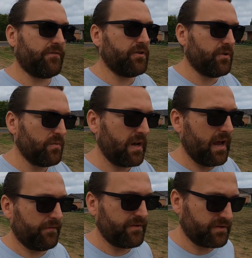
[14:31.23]
You don't want to
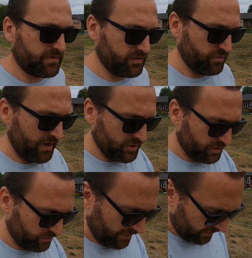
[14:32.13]
have the
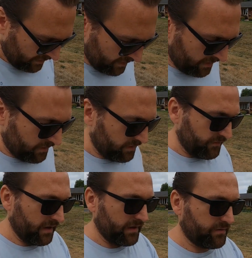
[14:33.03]
situation where
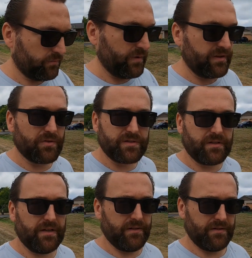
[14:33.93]
you've got Windows
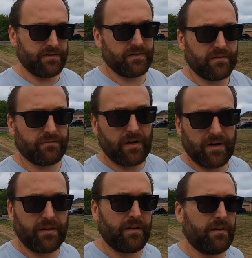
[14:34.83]
and Linux, right?